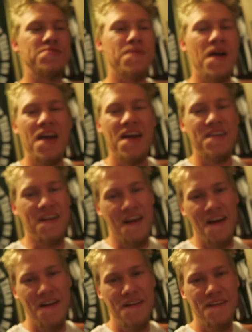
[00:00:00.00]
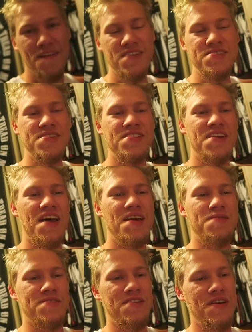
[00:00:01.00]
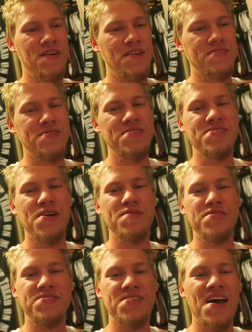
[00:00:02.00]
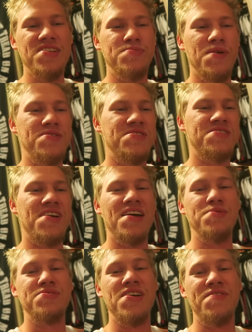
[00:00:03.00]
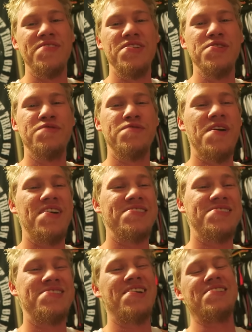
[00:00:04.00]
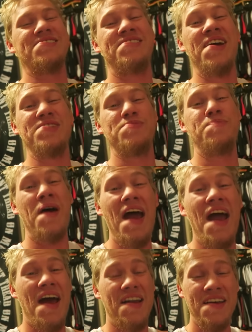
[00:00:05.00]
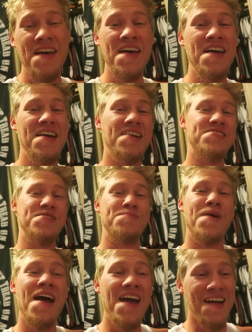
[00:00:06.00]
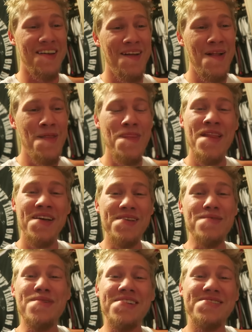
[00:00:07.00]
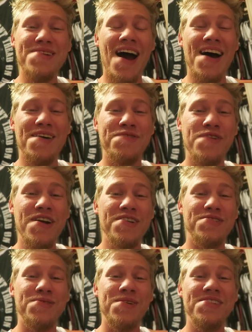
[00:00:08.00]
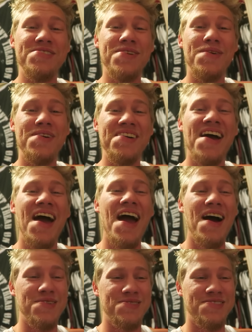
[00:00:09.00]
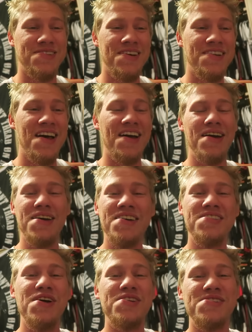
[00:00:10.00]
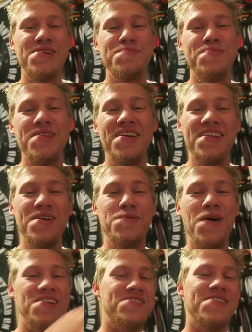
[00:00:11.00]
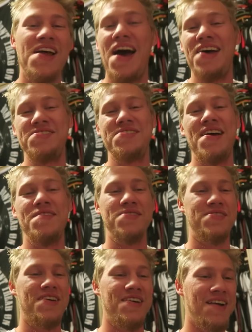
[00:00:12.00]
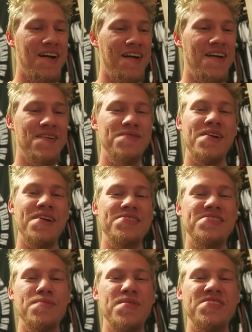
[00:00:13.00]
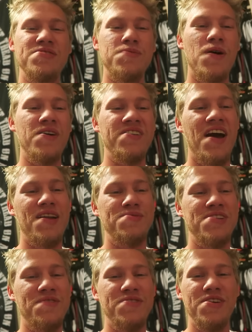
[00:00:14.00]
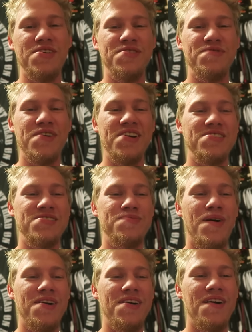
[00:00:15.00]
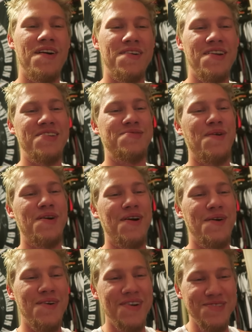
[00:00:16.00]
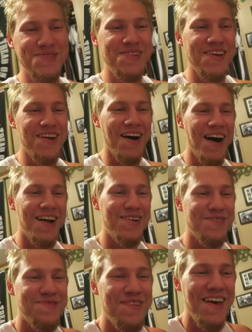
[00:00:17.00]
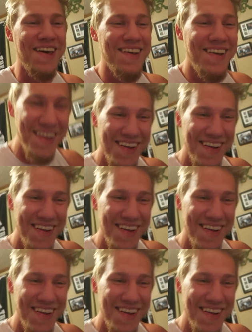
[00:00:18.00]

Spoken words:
Japan now. He's in the Navy, so he's over in Sasebo. Just got himself a new freaking sick-as-tits pad in Japan. Some bitch got a freaking 3-story house. Like, looks completely westernized and everything. Freaking some bitch is rolling. Got himself a little freaking smart car, or not a smart car. What could you get, a Honda Fit?